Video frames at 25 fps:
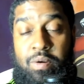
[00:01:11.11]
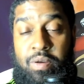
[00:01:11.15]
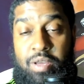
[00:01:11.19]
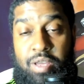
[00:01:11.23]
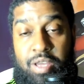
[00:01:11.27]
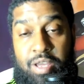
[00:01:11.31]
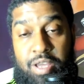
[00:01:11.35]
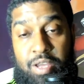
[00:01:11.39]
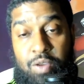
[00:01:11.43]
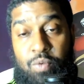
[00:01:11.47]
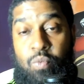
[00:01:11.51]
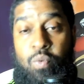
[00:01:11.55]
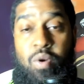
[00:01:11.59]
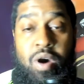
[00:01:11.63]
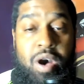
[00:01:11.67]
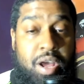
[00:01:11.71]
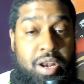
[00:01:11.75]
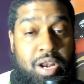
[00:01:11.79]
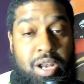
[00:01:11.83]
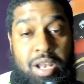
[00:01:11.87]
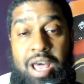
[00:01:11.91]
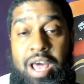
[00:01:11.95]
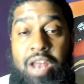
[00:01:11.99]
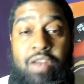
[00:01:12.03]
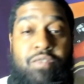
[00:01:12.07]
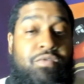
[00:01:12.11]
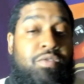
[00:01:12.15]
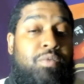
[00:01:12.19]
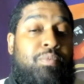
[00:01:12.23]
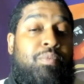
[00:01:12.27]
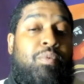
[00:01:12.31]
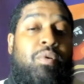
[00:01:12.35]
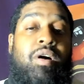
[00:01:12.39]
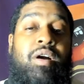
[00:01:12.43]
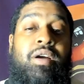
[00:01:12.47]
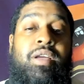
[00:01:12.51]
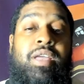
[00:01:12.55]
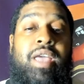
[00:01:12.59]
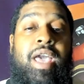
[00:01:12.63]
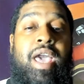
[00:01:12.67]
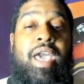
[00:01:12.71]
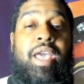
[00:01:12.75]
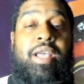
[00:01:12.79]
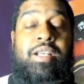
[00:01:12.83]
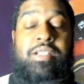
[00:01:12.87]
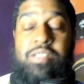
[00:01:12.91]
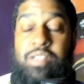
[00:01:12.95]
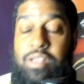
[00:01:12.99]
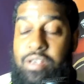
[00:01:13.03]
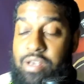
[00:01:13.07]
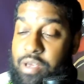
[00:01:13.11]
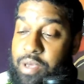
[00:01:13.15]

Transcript: he won a lot of football games.